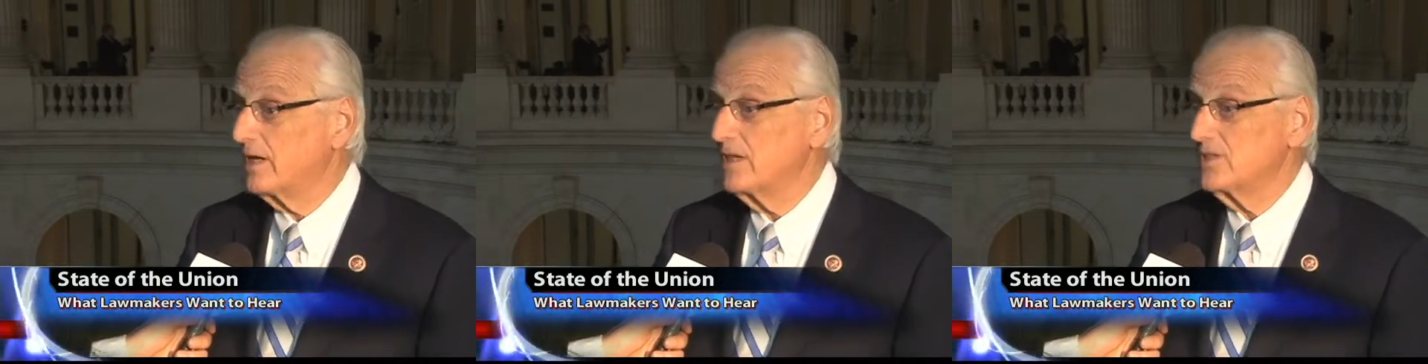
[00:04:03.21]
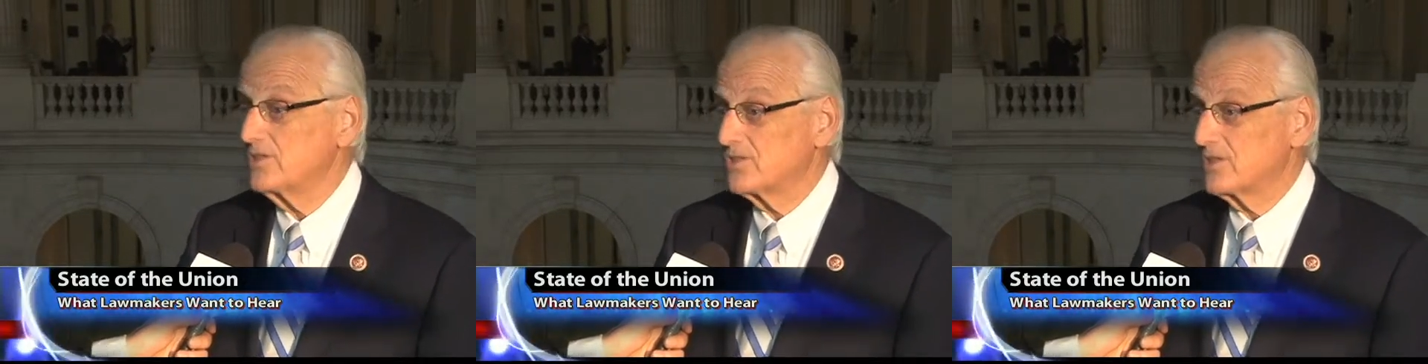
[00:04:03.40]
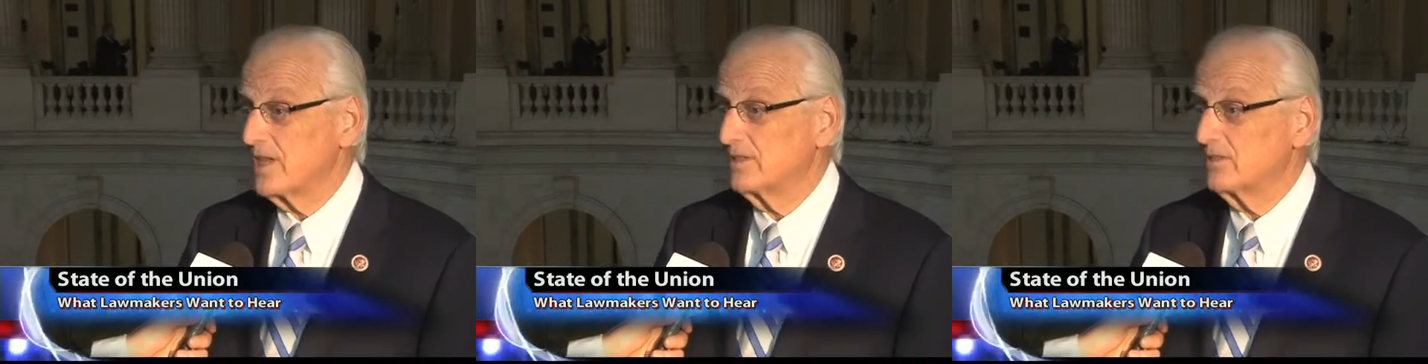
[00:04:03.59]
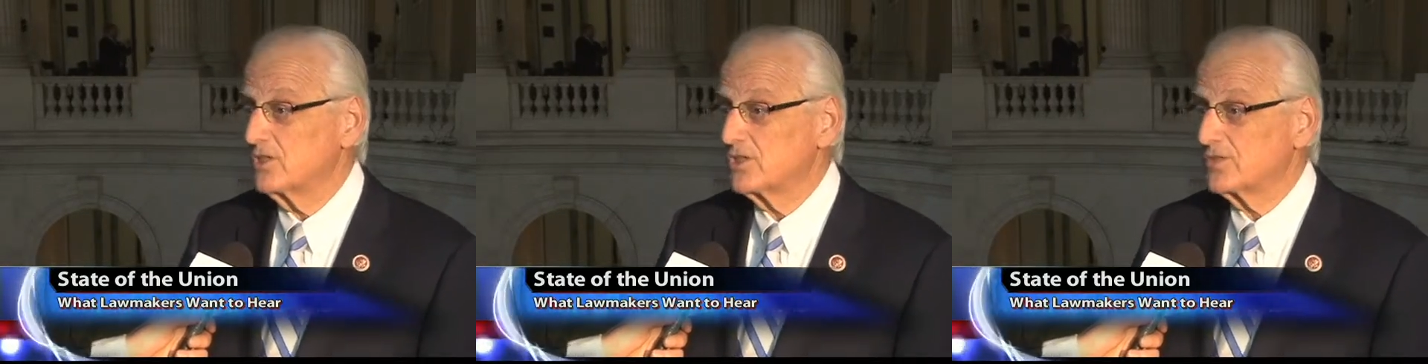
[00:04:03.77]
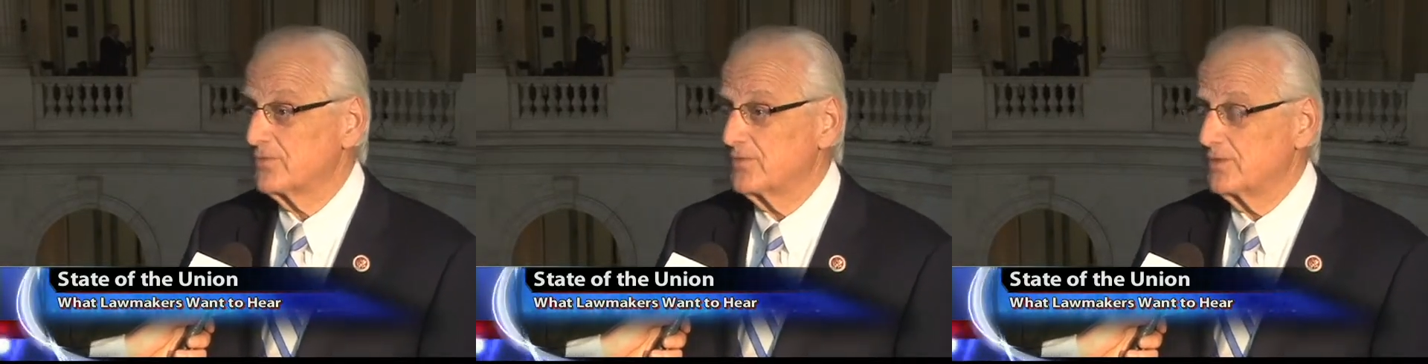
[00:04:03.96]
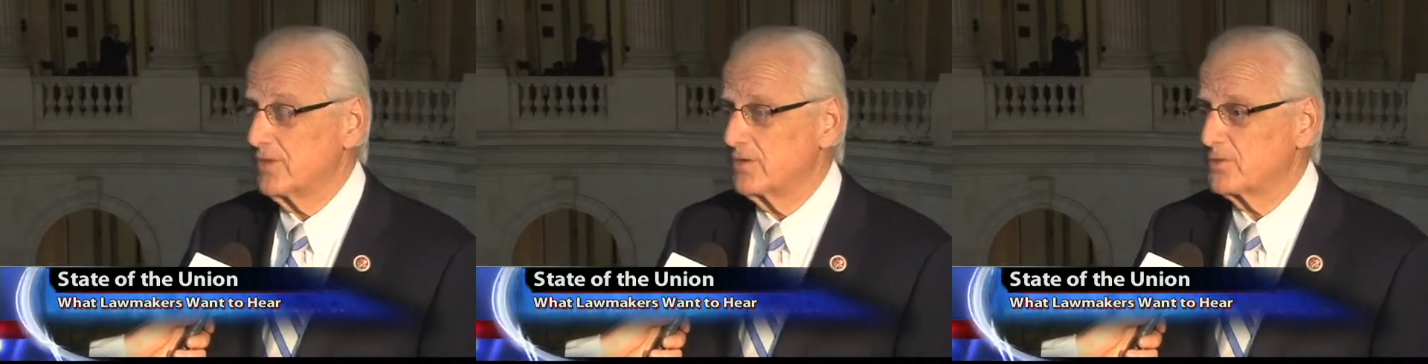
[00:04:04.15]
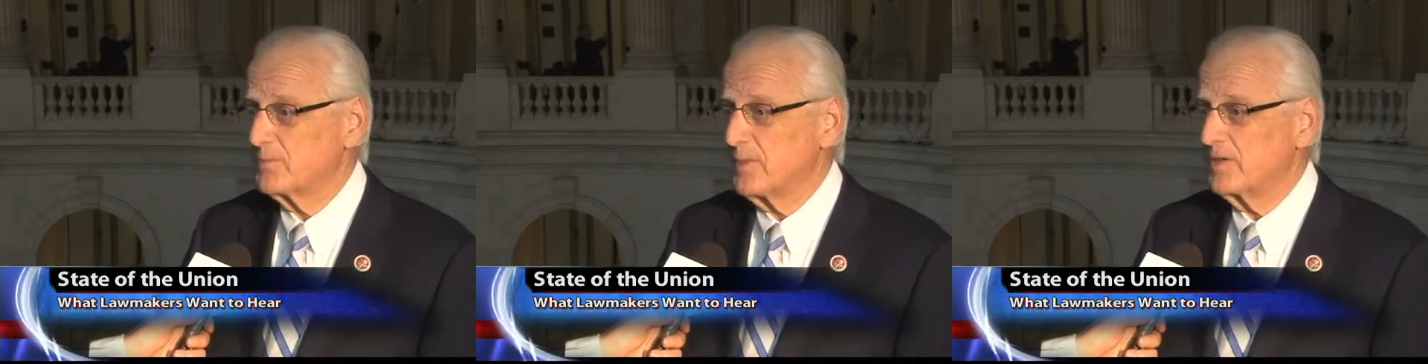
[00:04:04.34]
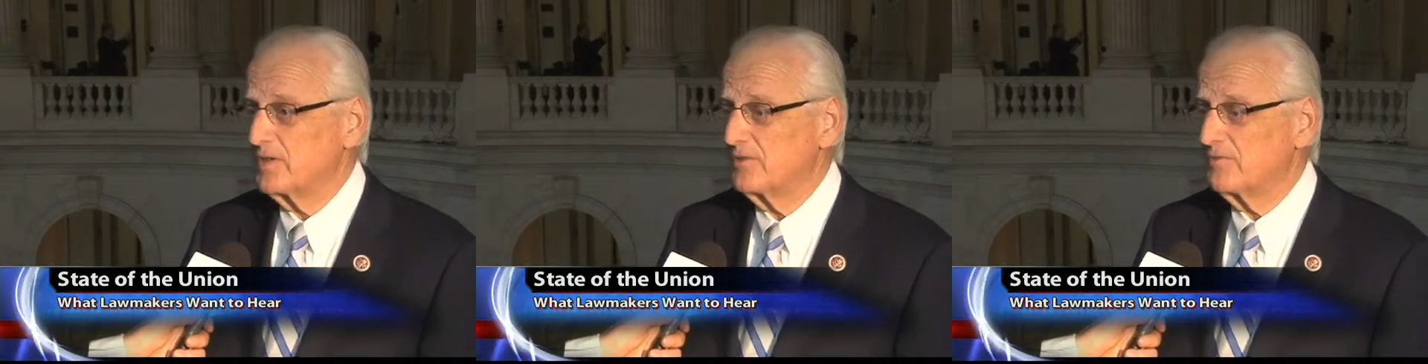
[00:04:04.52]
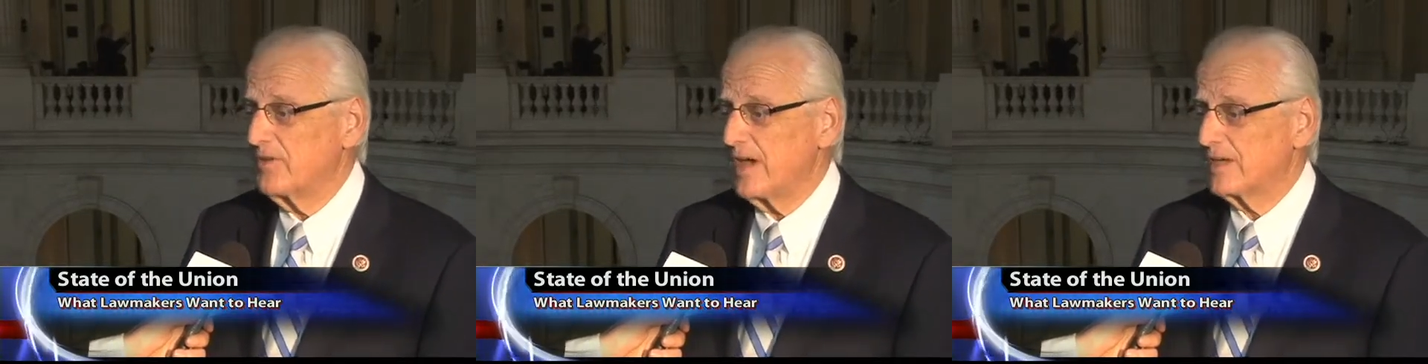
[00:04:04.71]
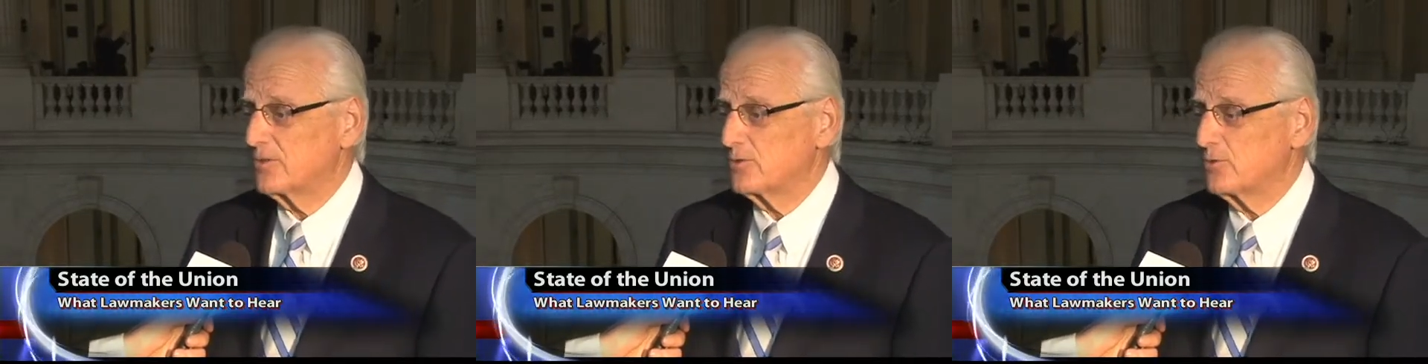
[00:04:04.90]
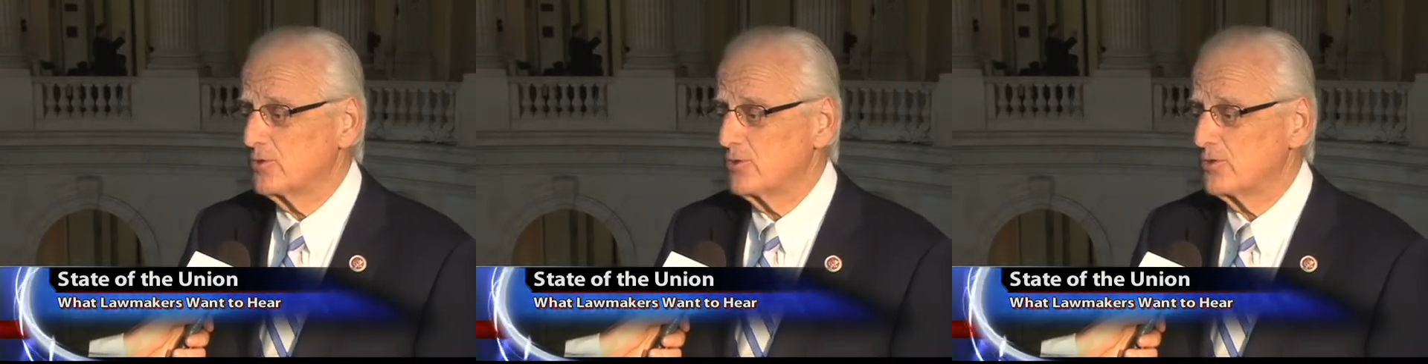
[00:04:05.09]
incentives for those
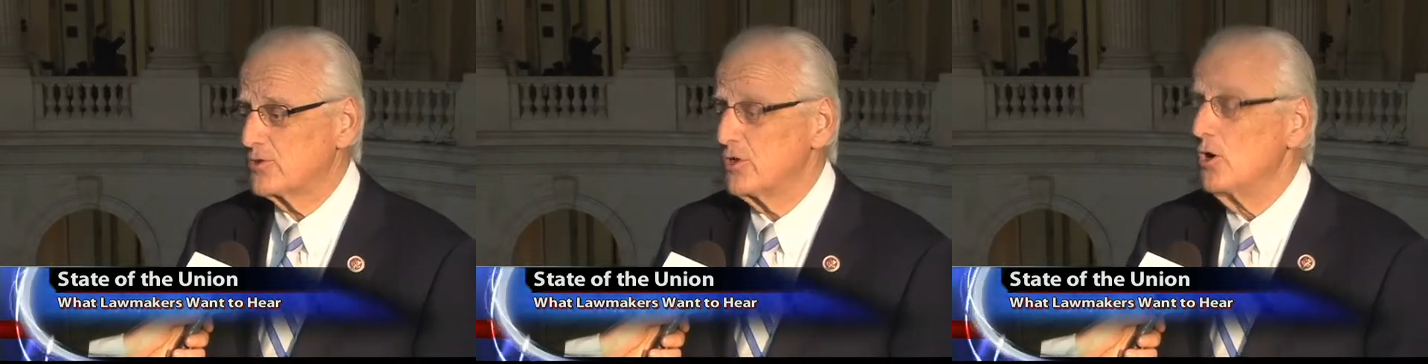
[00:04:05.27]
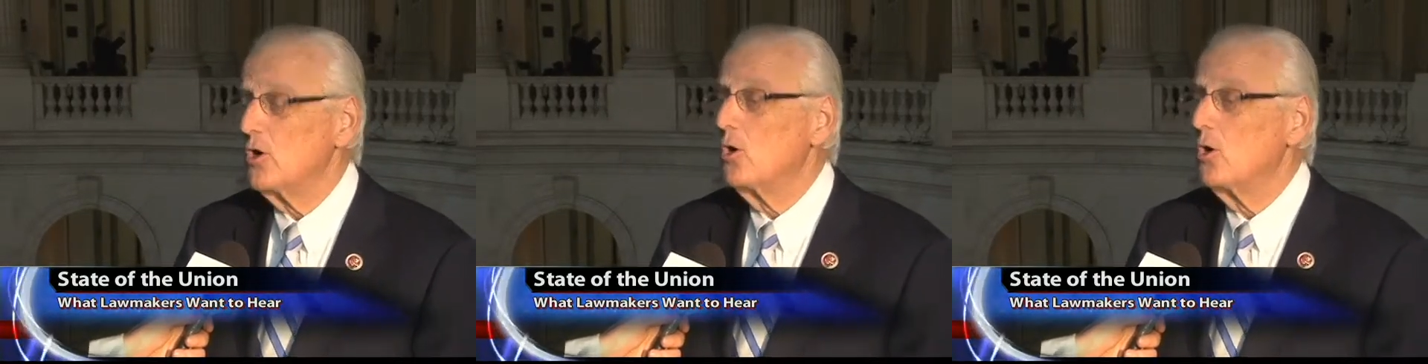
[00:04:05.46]
manufacturers